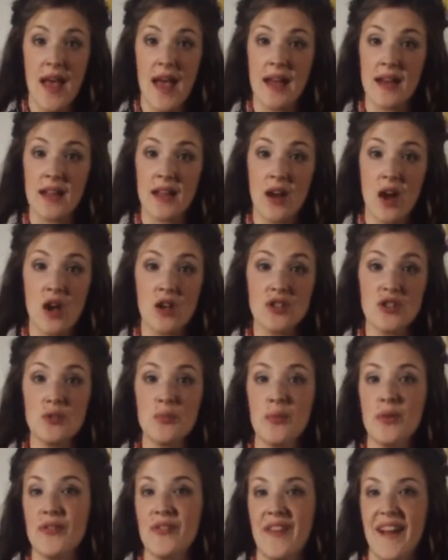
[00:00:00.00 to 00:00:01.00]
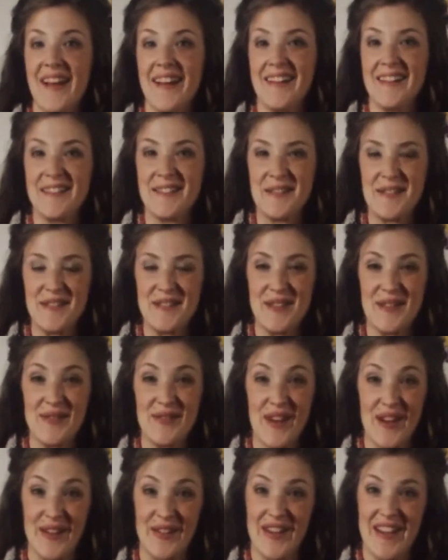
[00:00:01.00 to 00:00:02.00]
and can also provide a source of
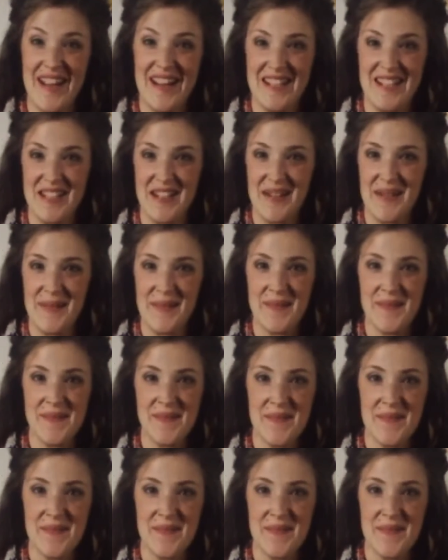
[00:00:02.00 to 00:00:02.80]
recreation.